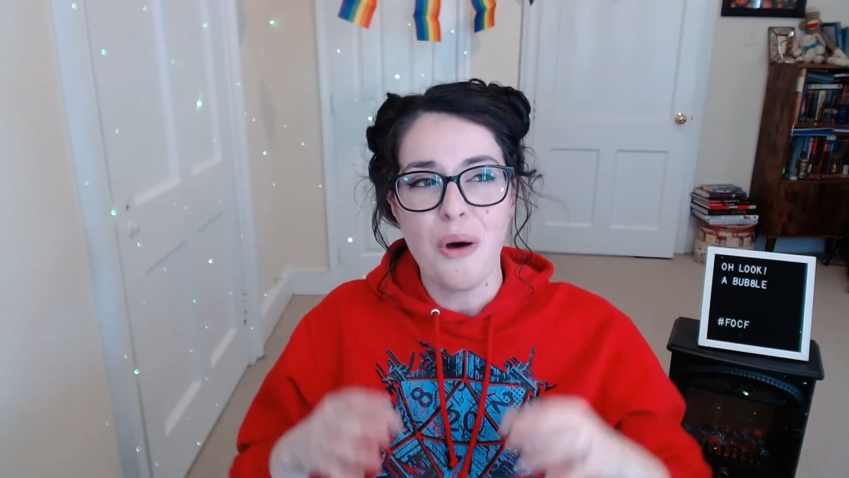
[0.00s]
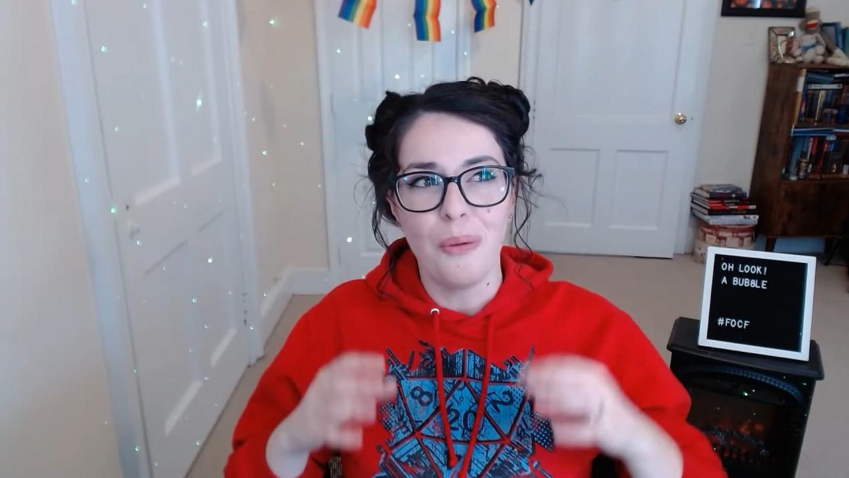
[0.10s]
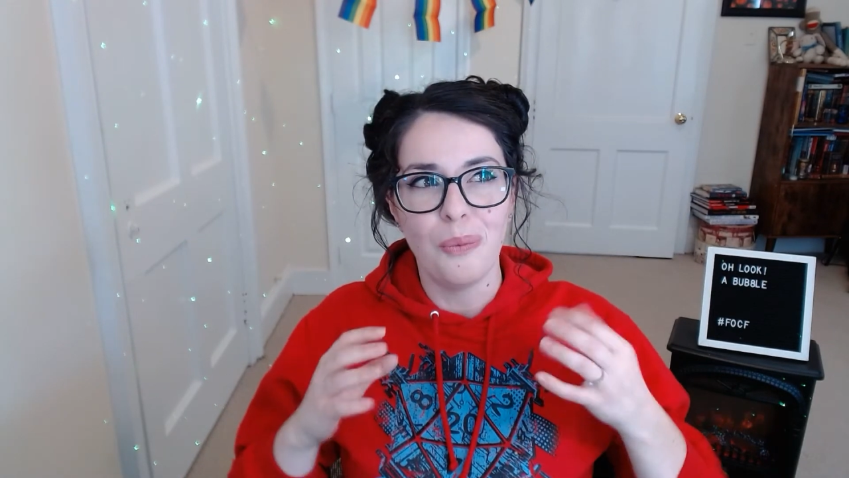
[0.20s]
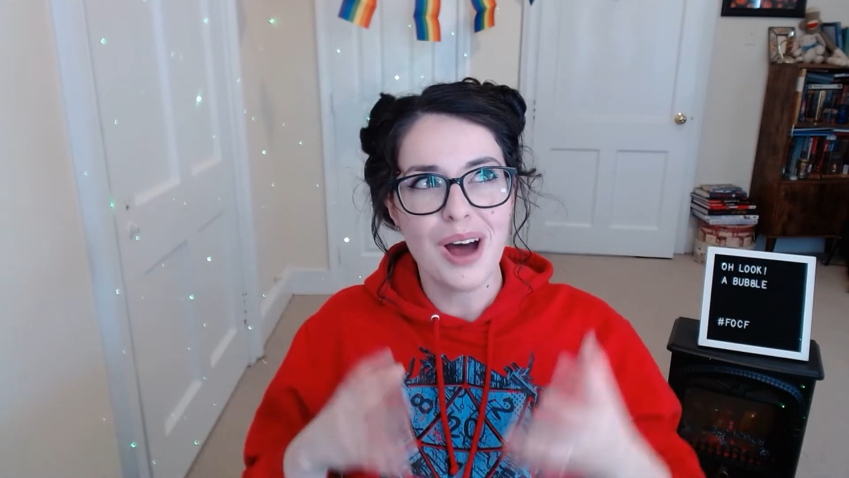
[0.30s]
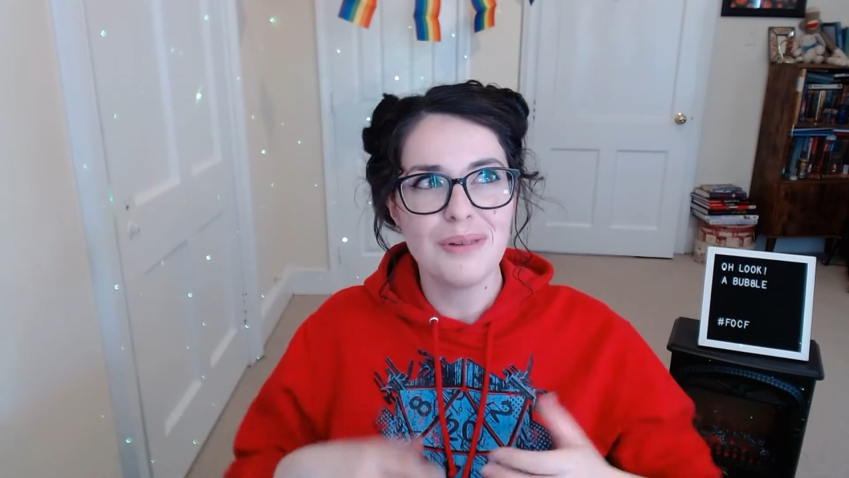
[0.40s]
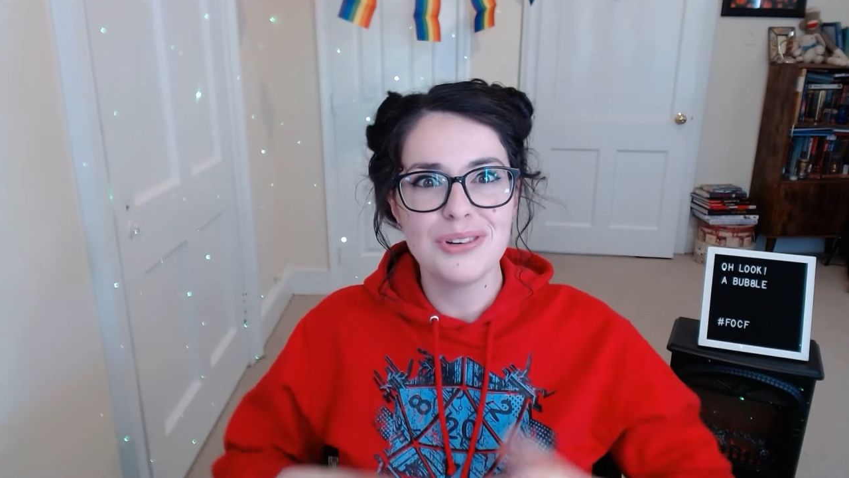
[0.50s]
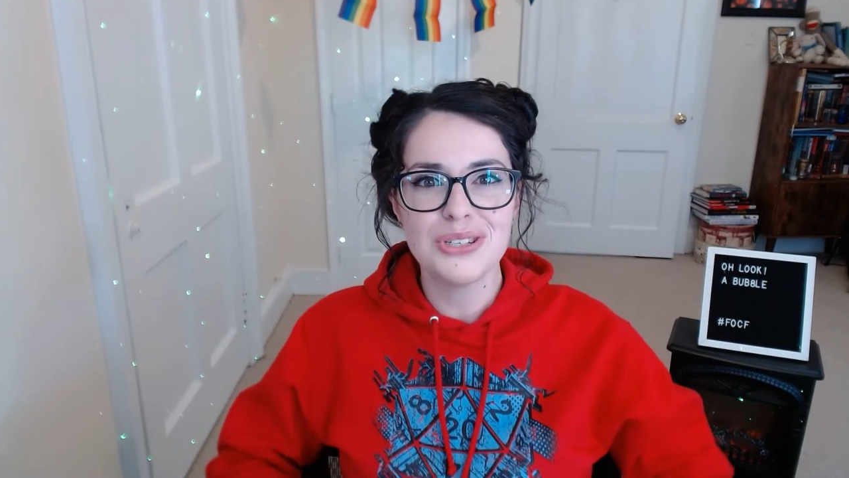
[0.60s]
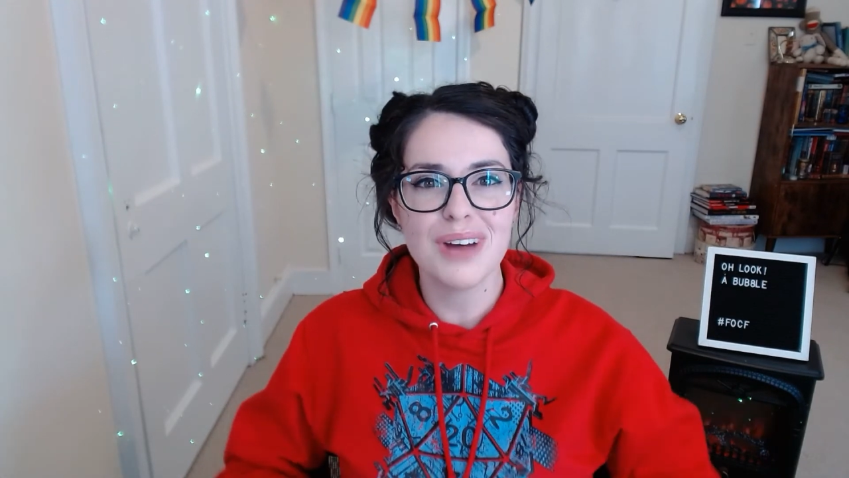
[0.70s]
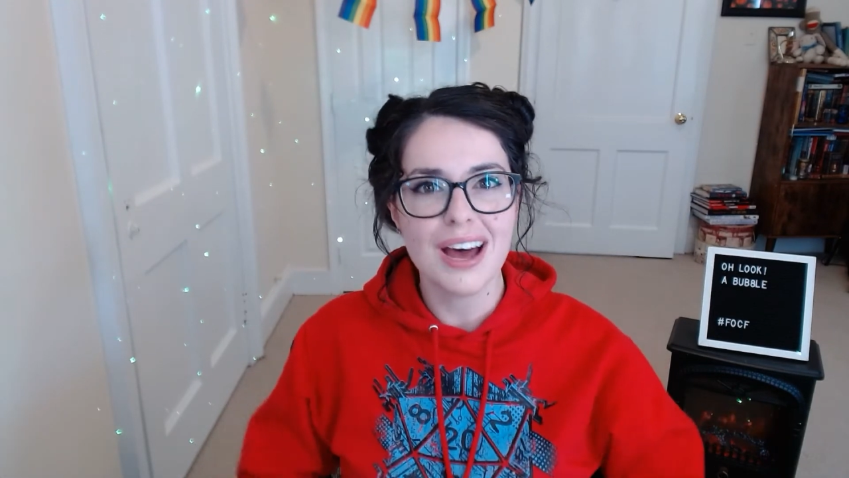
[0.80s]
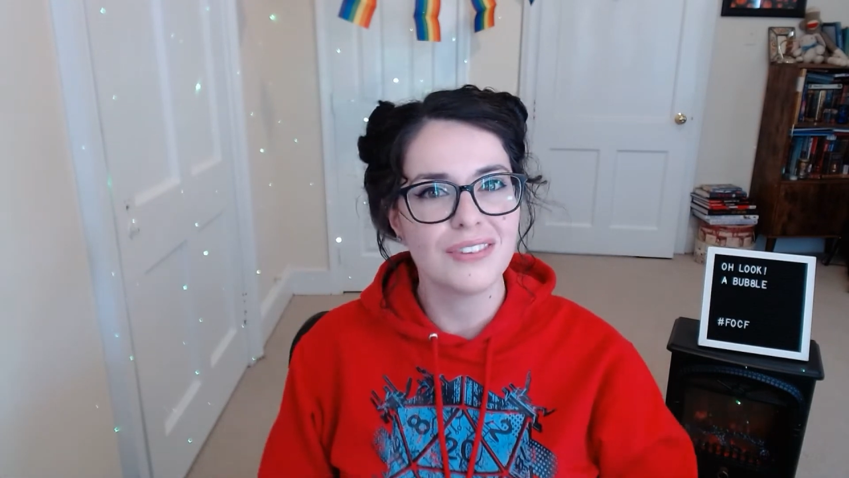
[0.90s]
Why would
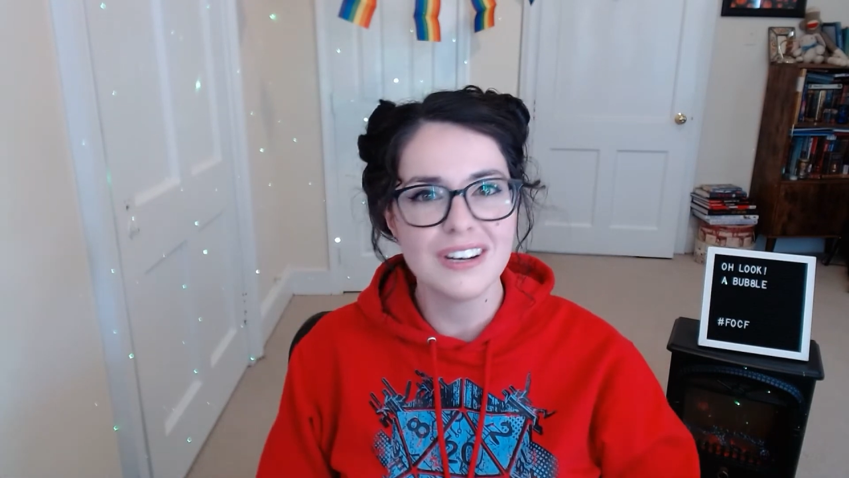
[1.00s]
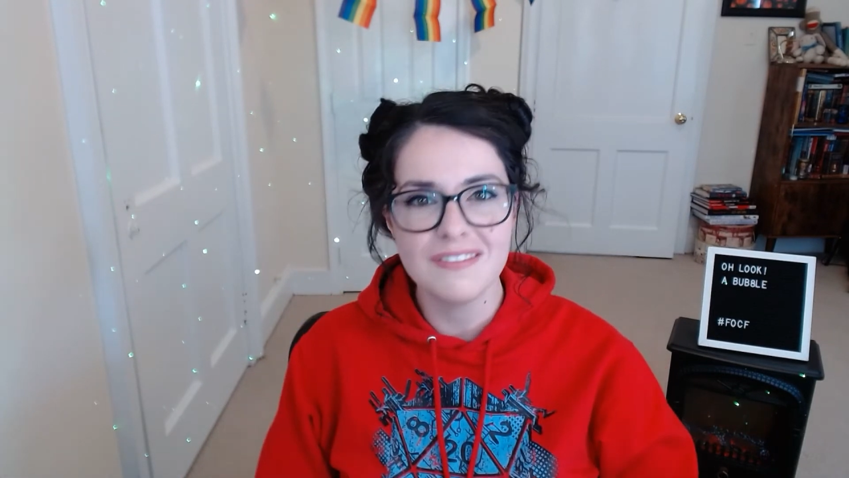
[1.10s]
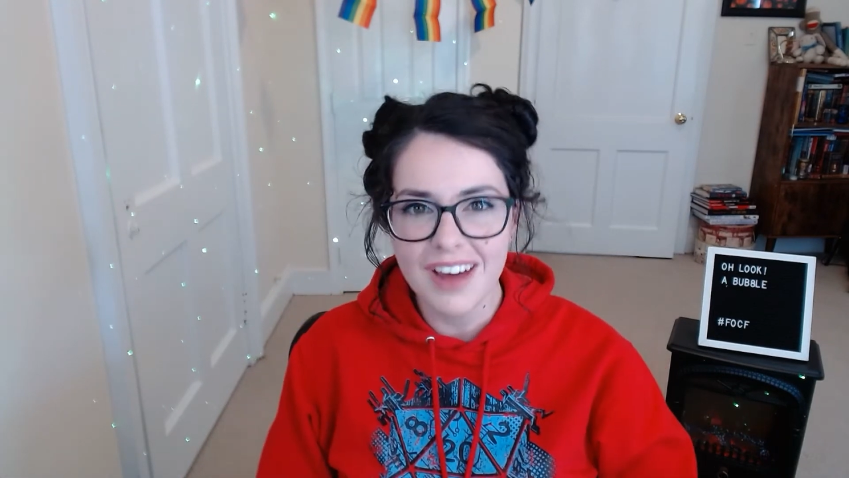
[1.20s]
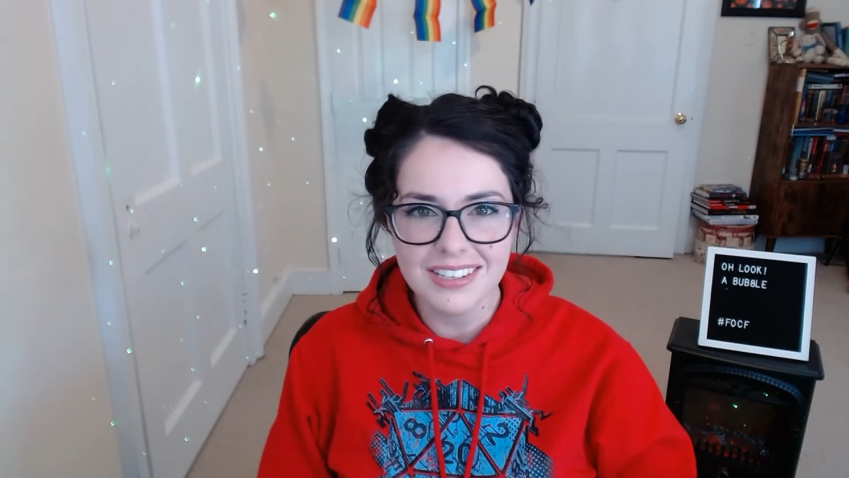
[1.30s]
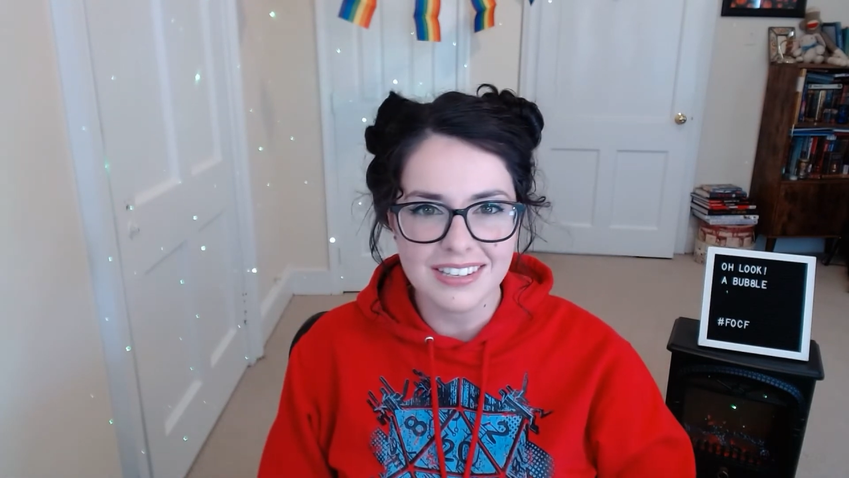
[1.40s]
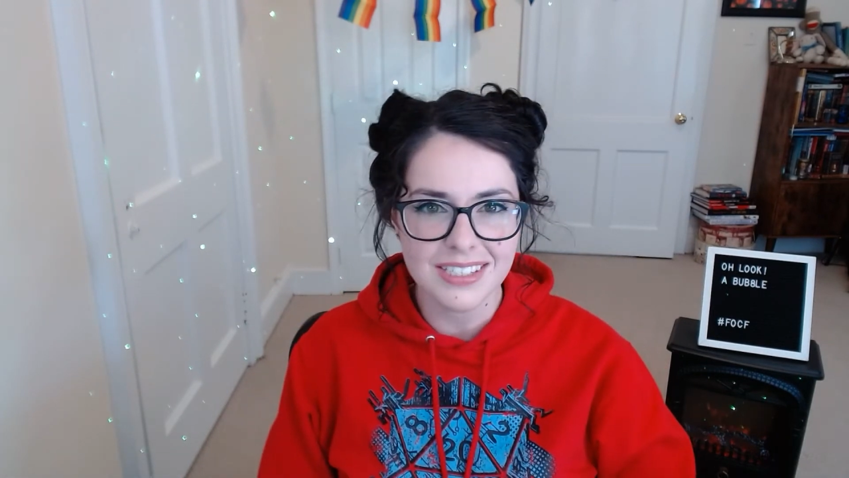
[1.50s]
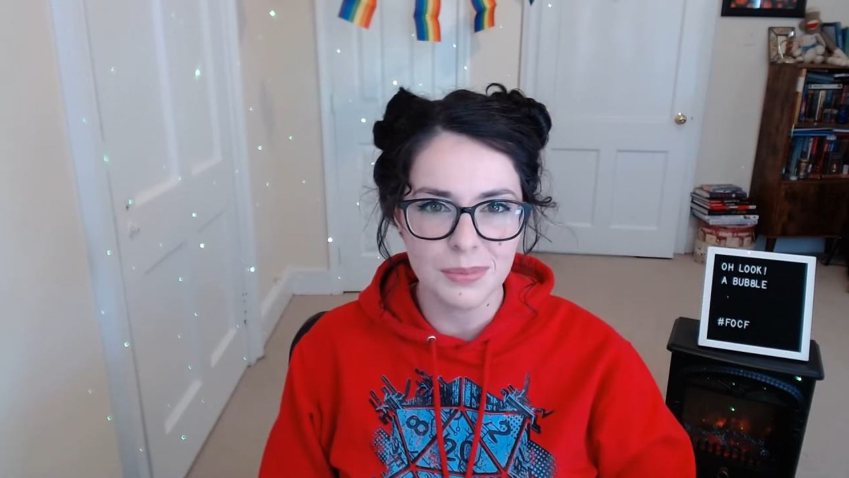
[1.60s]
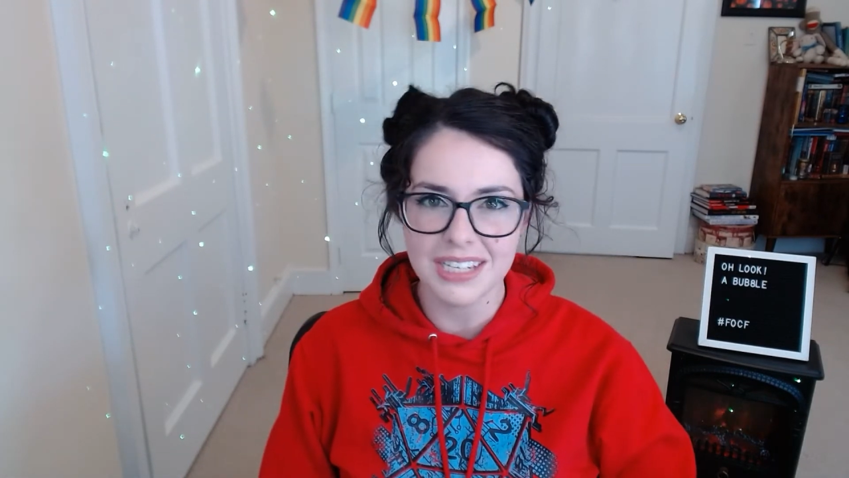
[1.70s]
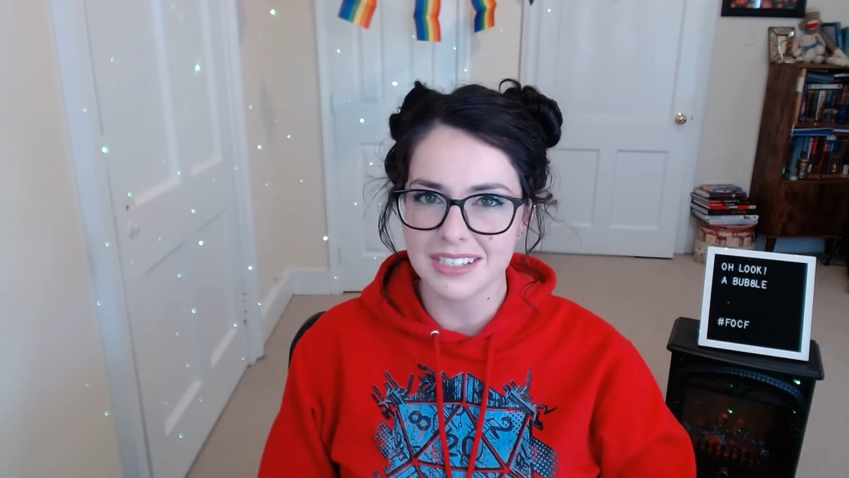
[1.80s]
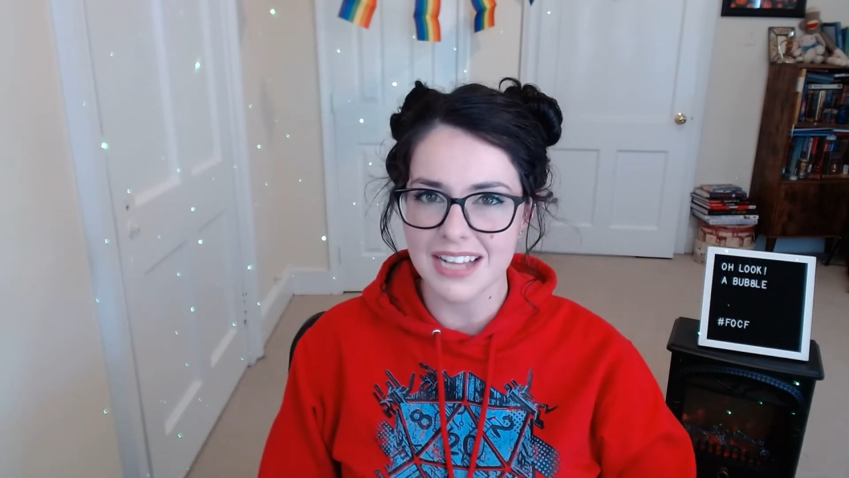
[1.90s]
you ever invest in
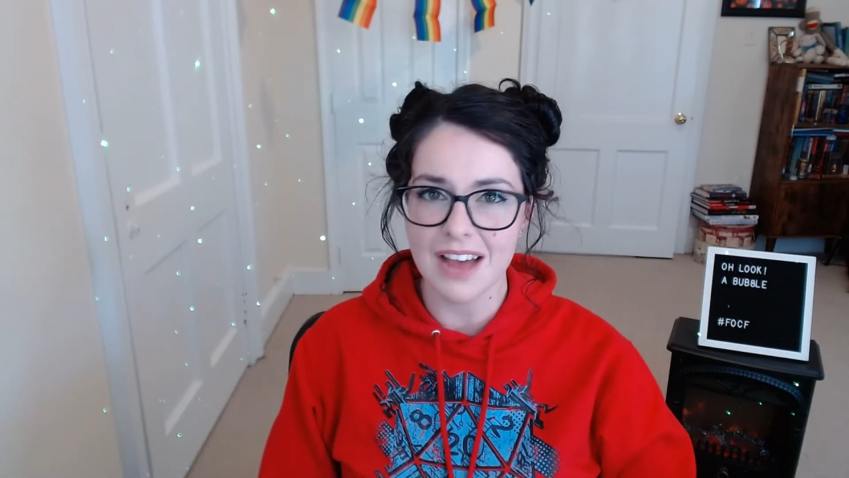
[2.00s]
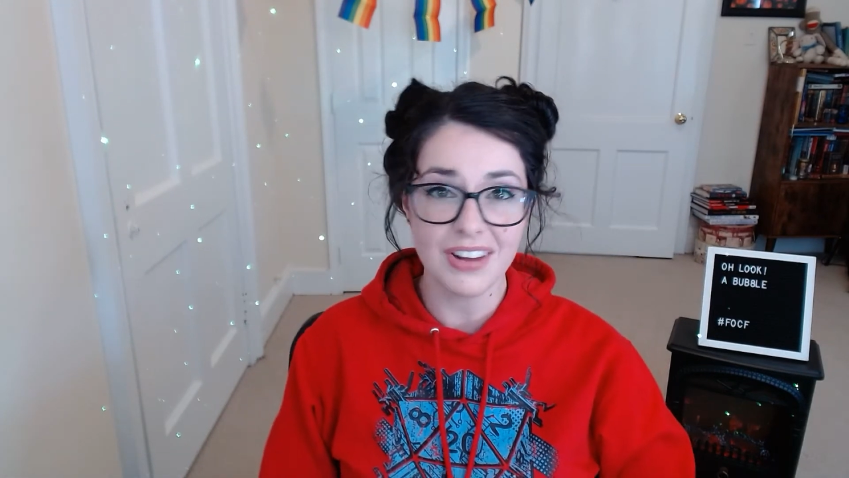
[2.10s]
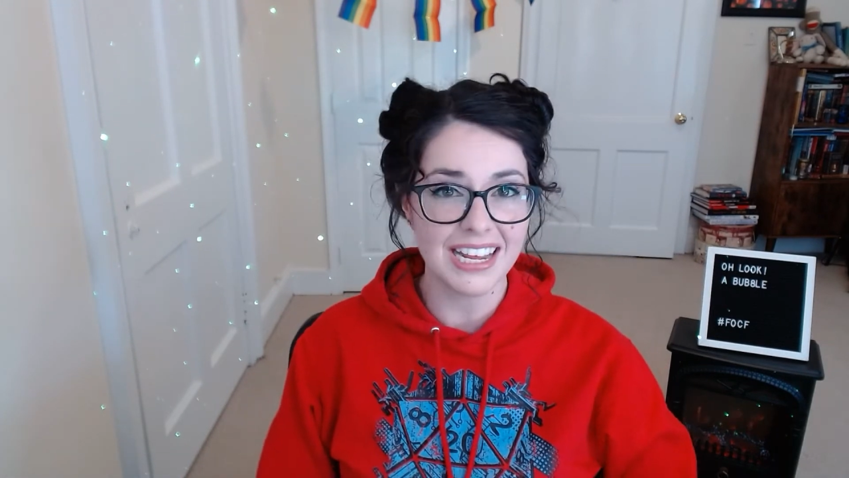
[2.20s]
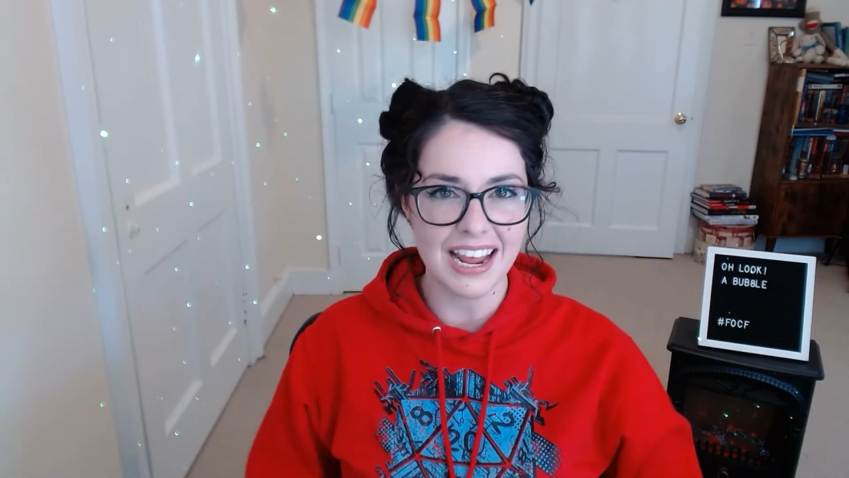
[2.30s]
something that doesn't have any